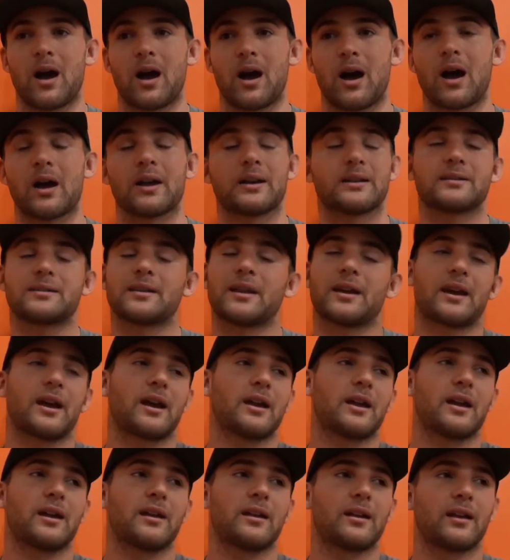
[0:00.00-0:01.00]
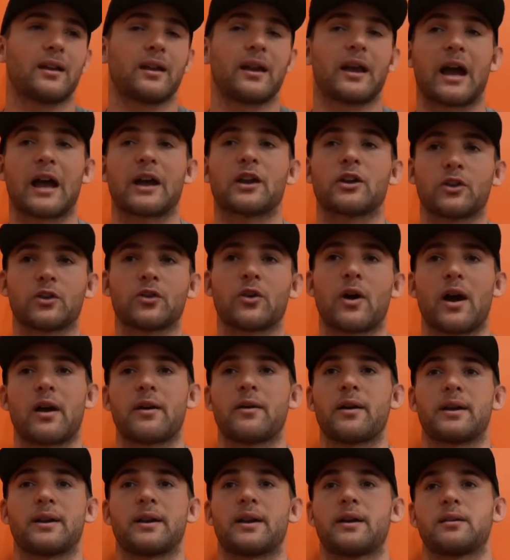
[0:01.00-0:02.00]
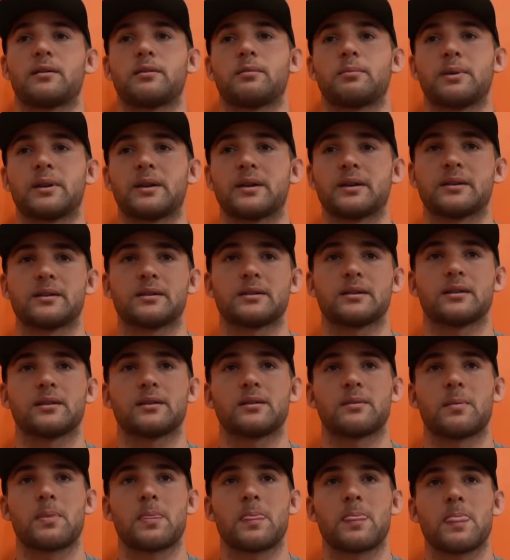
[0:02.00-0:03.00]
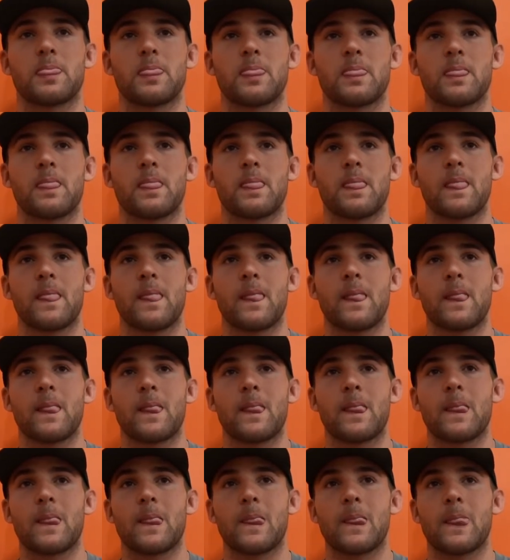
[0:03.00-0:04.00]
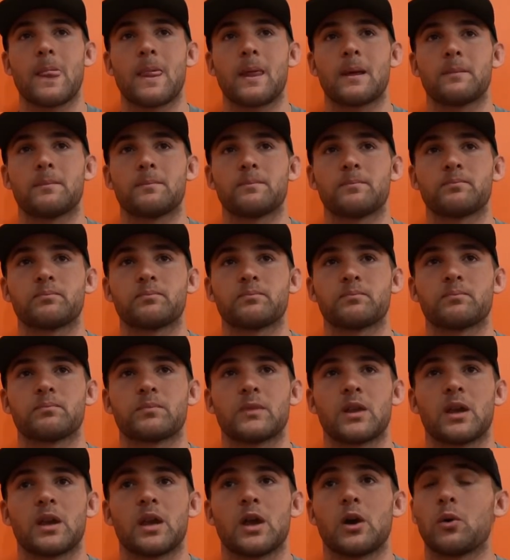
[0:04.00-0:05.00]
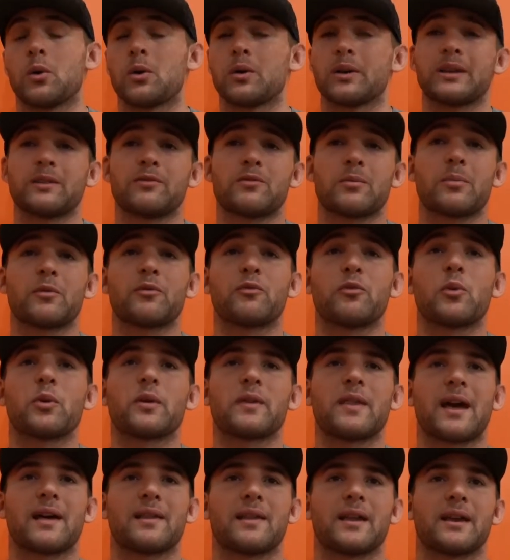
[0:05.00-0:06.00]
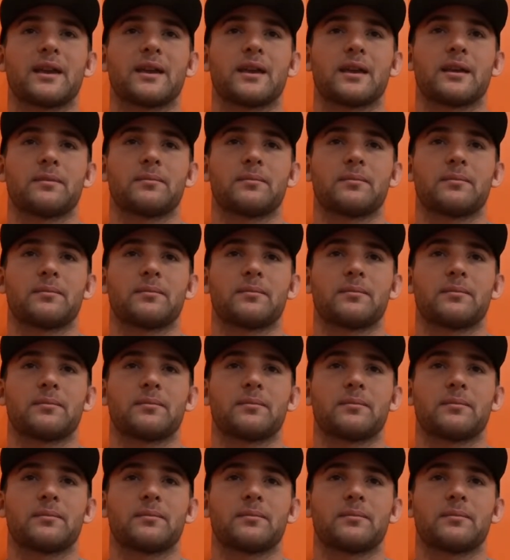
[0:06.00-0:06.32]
honestly, I like, I could cry right now. What was the day? What happened? What happened when you hurt your knee? Well, even before that, like